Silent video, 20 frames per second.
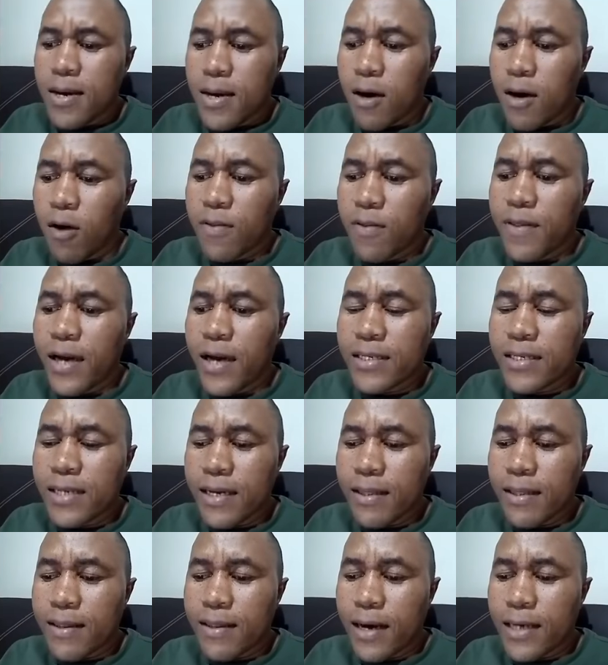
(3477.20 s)
on that
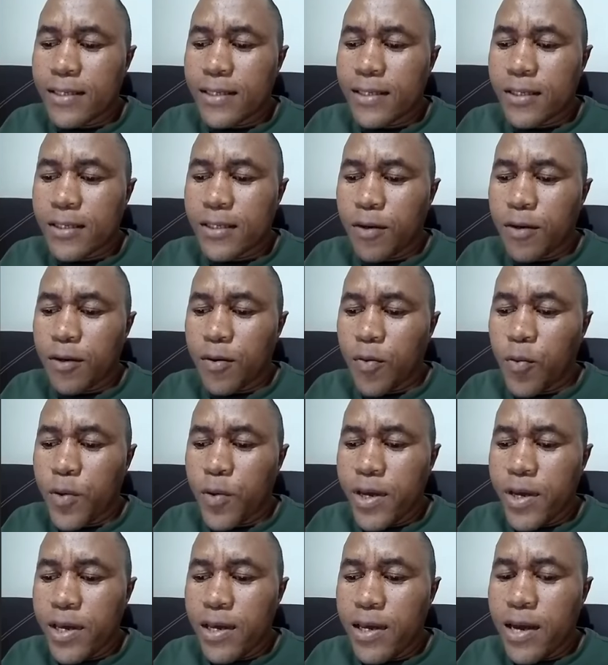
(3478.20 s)
day that
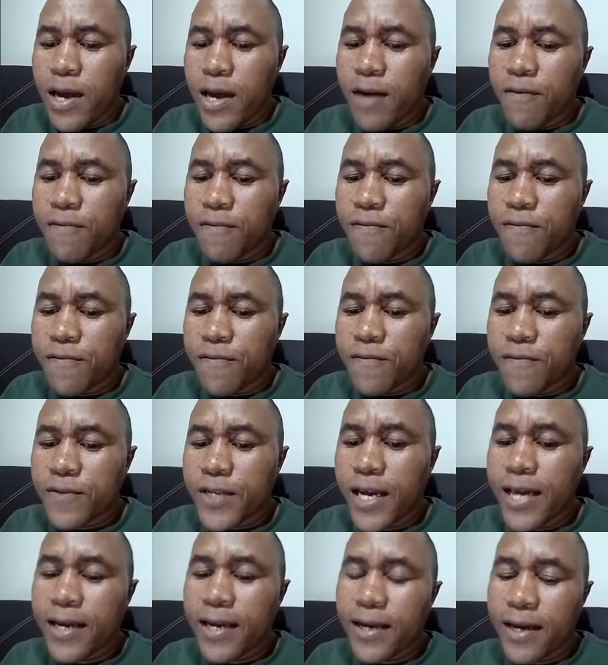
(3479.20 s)
we have
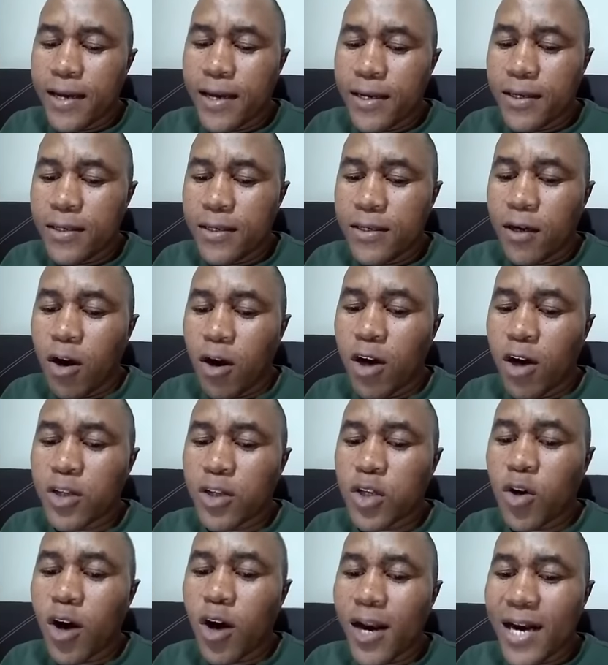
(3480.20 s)
taken, our
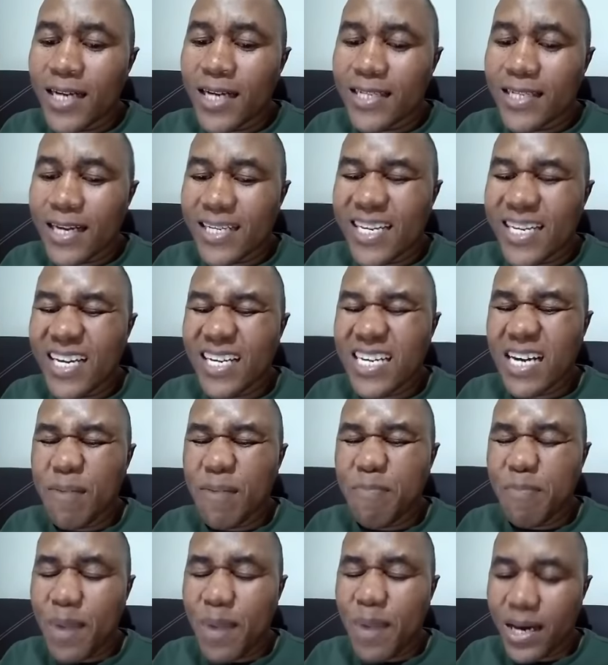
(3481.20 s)
scholars are taking a
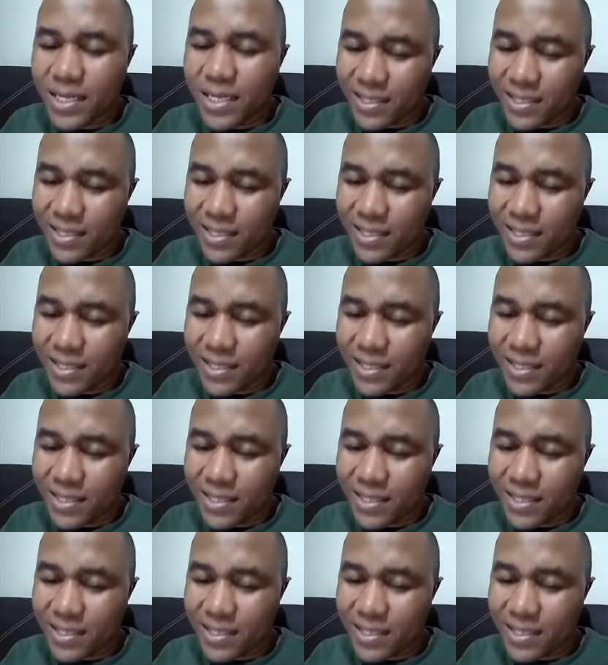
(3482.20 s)
back